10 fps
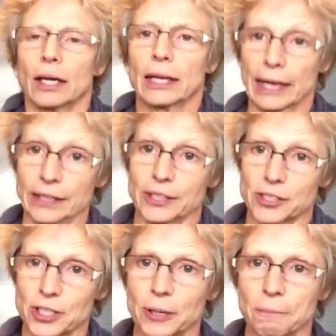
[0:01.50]

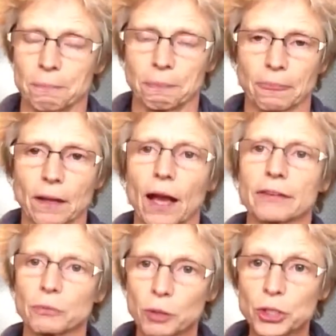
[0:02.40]
Ladies, I
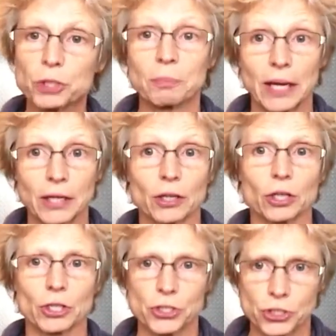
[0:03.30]
think we should make a
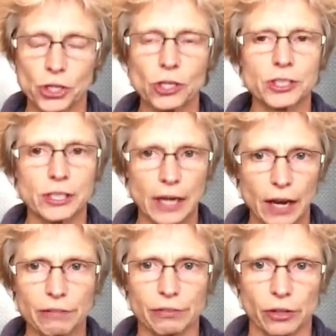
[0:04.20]
concerted
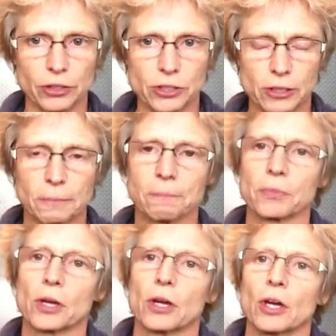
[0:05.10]
effort
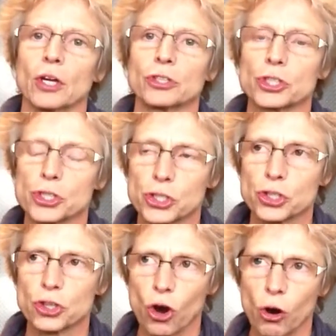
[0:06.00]
to
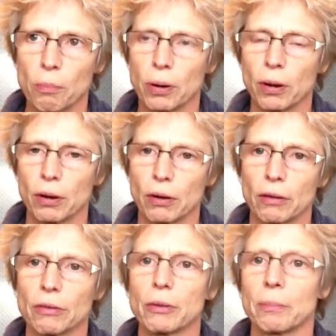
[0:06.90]
stop
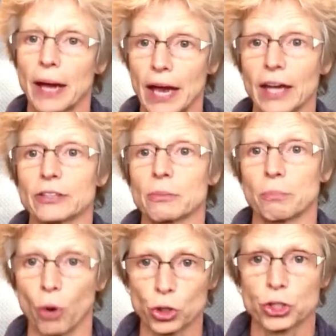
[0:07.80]
the bad
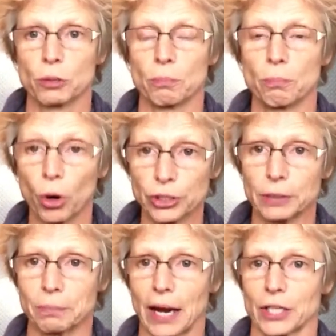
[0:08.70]

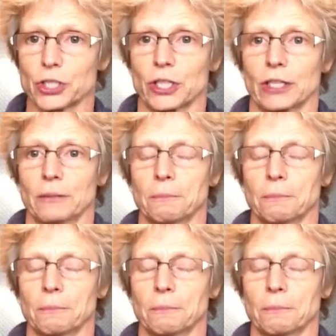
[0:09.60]
body bashing.